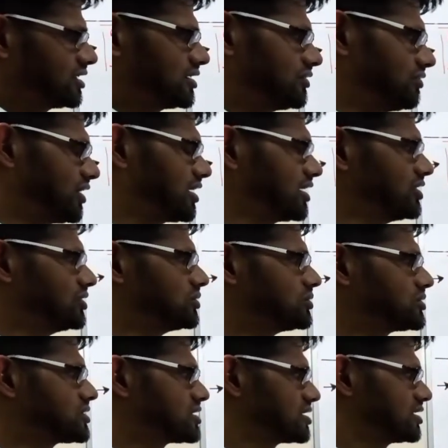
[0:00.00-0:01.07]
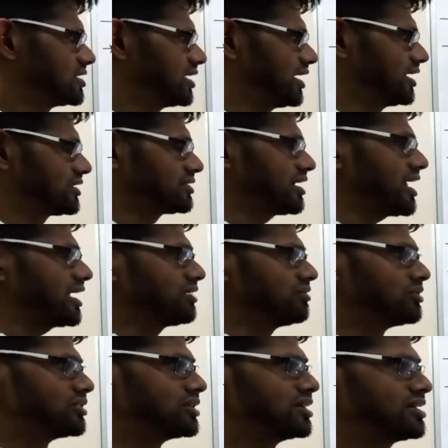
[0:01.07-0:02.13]
we can use slang
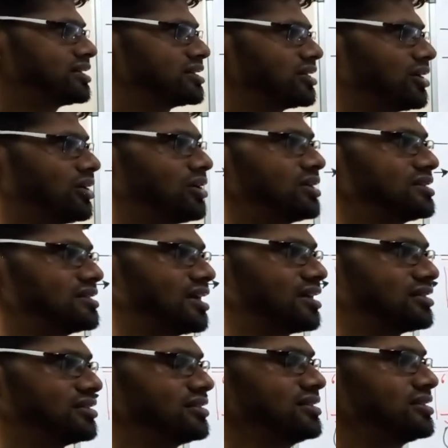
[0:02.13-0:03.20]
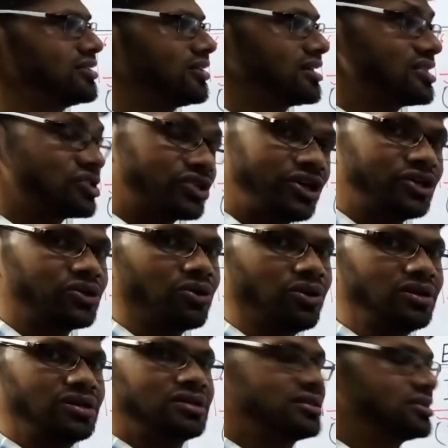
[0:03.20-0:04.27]
words or jargons or street
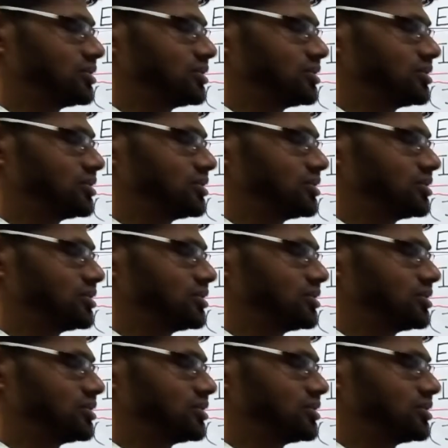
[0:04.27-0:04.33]
talk.